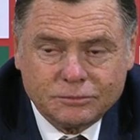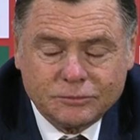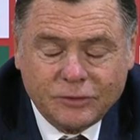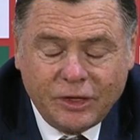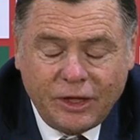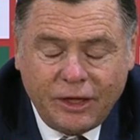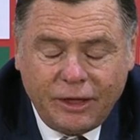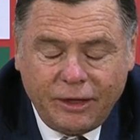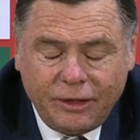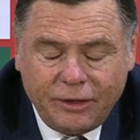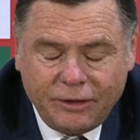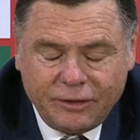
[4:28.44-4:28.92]

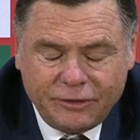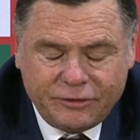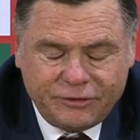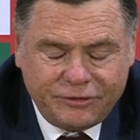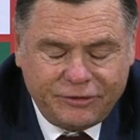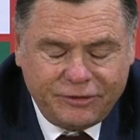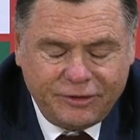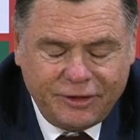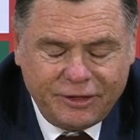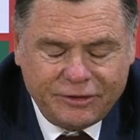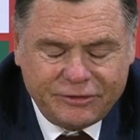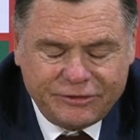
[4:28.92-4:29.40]
Yeah,
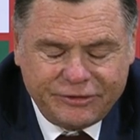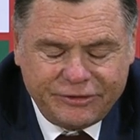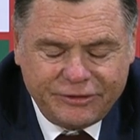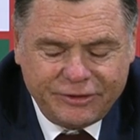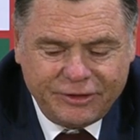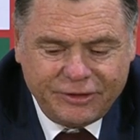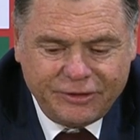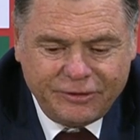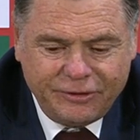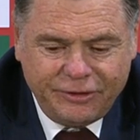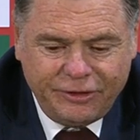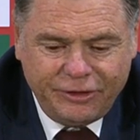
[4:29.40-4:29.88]
it's
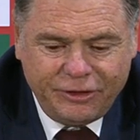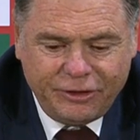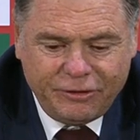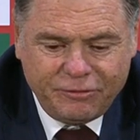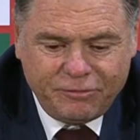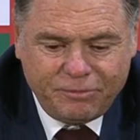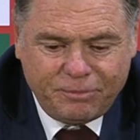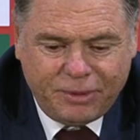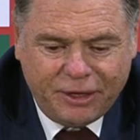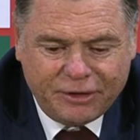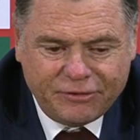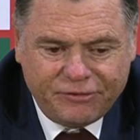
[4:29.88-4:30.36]

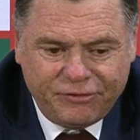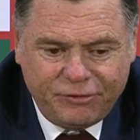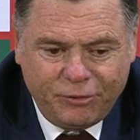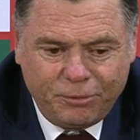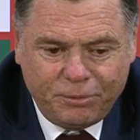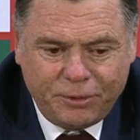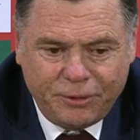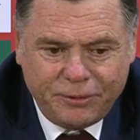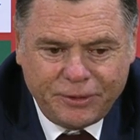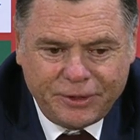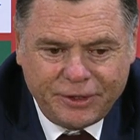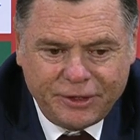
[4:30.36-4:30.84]
part of
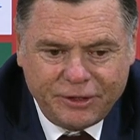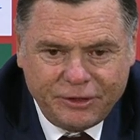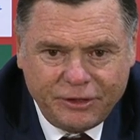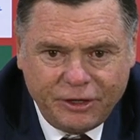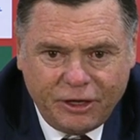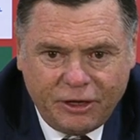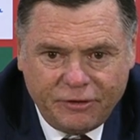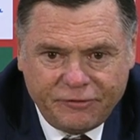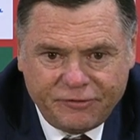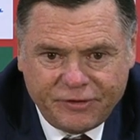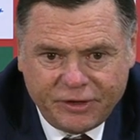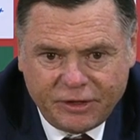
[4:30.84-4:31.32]
football, isn't
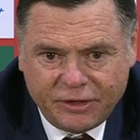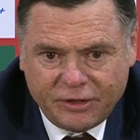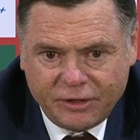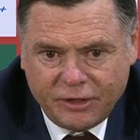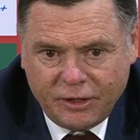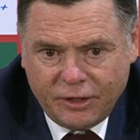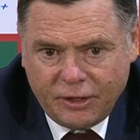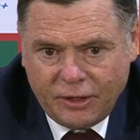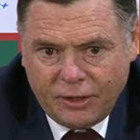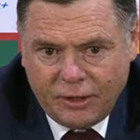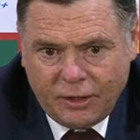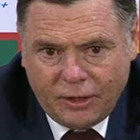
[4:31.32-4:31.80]
it? I think,
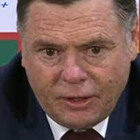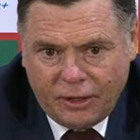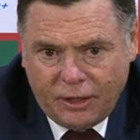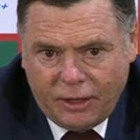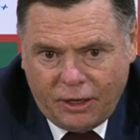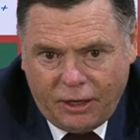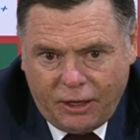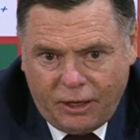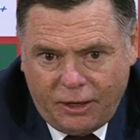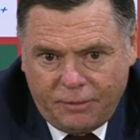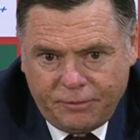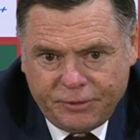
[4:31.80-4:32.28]

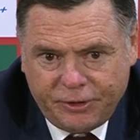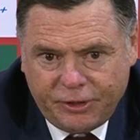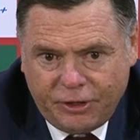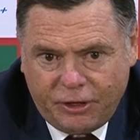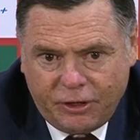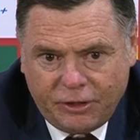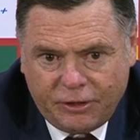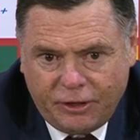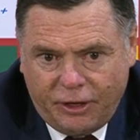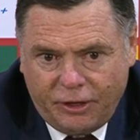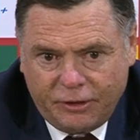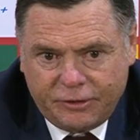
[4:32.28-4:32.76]

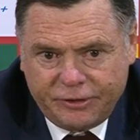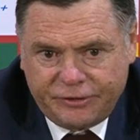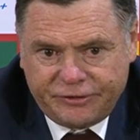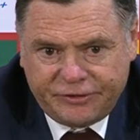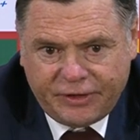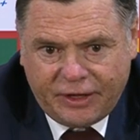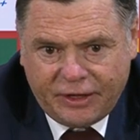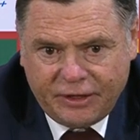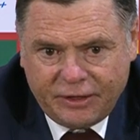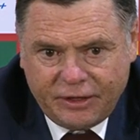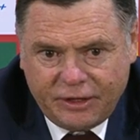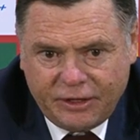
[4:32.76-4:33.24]
I could
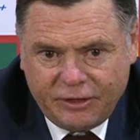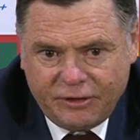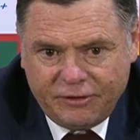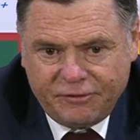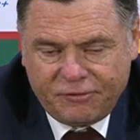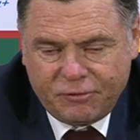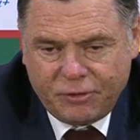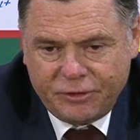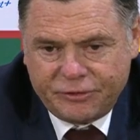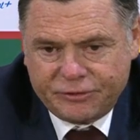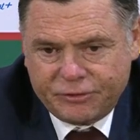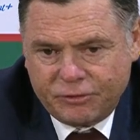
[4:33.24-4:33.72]
say here,
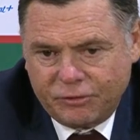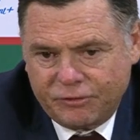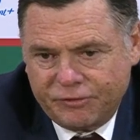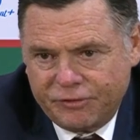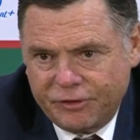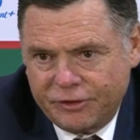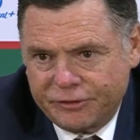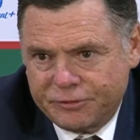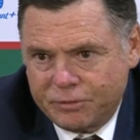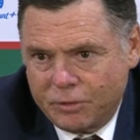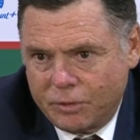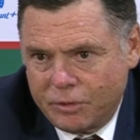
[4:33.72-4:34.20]
if we'd scored
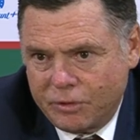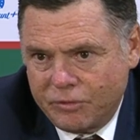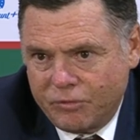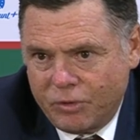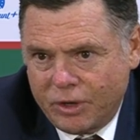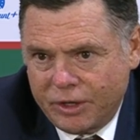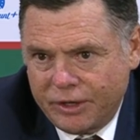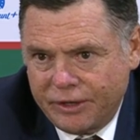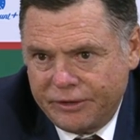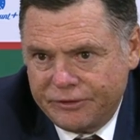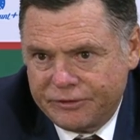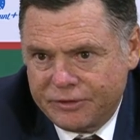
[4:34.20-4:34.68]
first, we would have
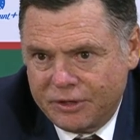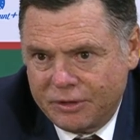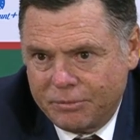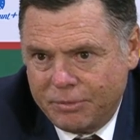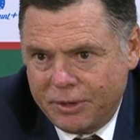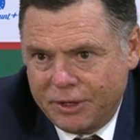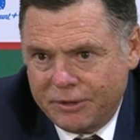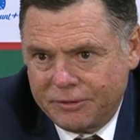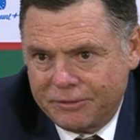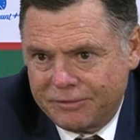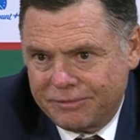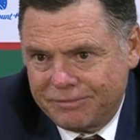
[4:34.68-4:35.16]
won easily,
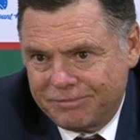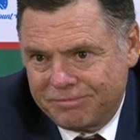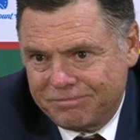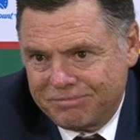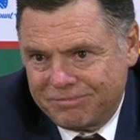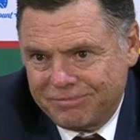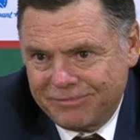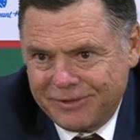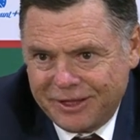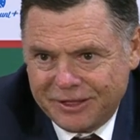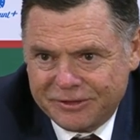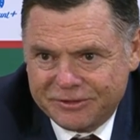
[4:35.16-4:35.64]
but
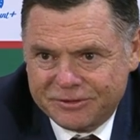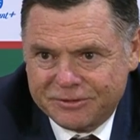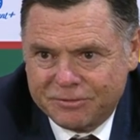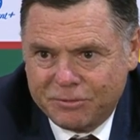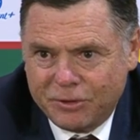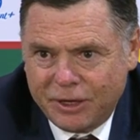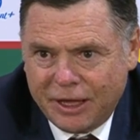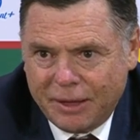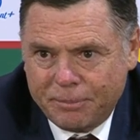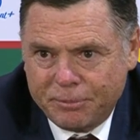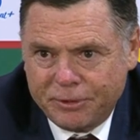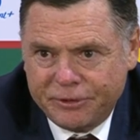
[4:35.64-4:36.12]
that's
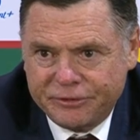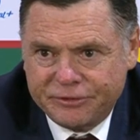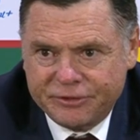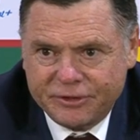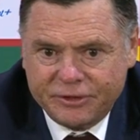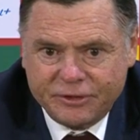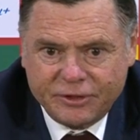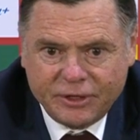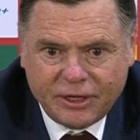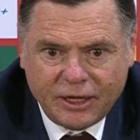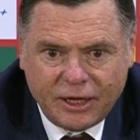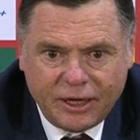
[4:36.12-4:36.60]
what happens
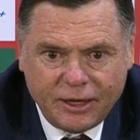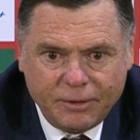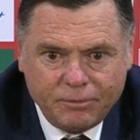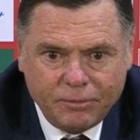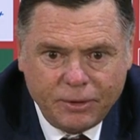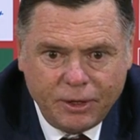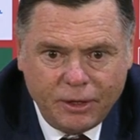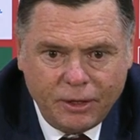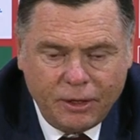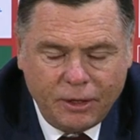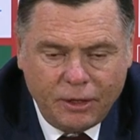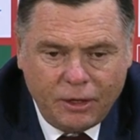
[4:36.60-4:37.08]
in the
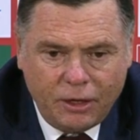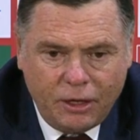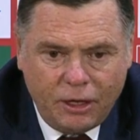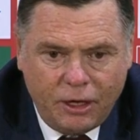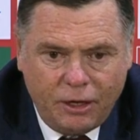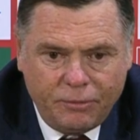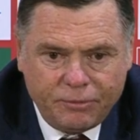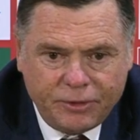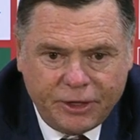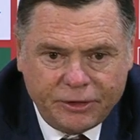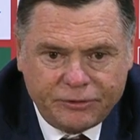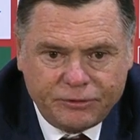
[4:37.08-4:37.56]
game.
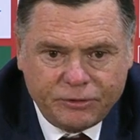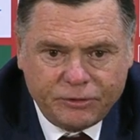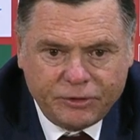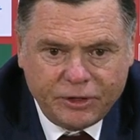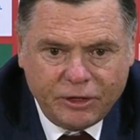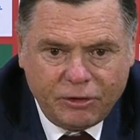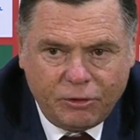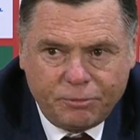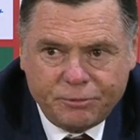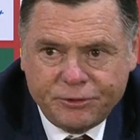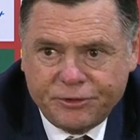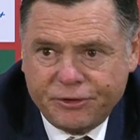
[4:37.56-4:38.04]
They took
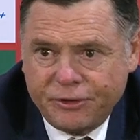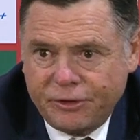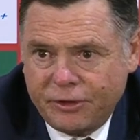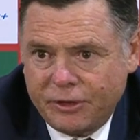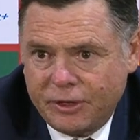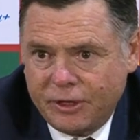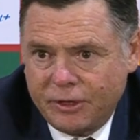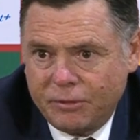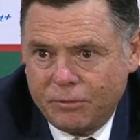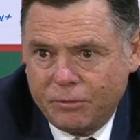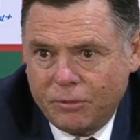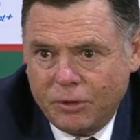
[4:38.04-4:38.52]
their
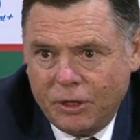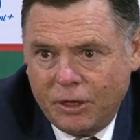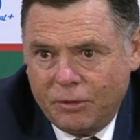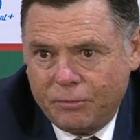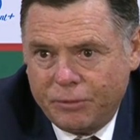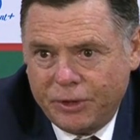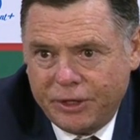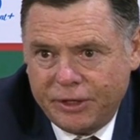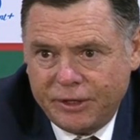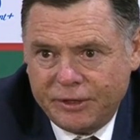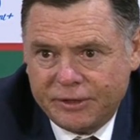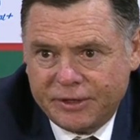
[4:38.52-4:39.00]
opportunity
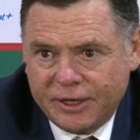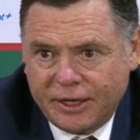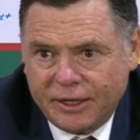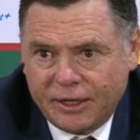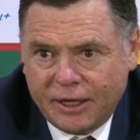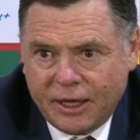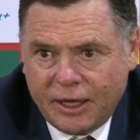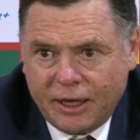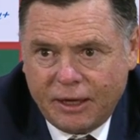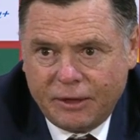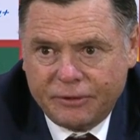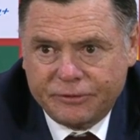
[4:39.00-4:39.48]
and we didn't
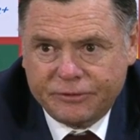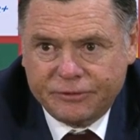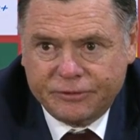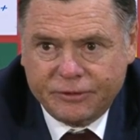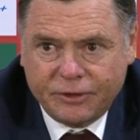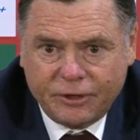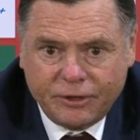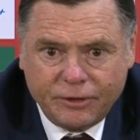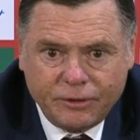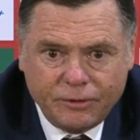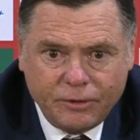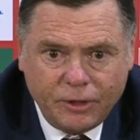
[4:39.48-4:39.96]
take ours,
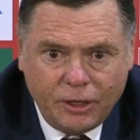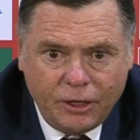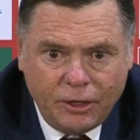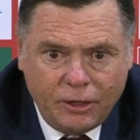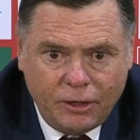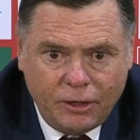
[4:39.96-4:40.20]
so...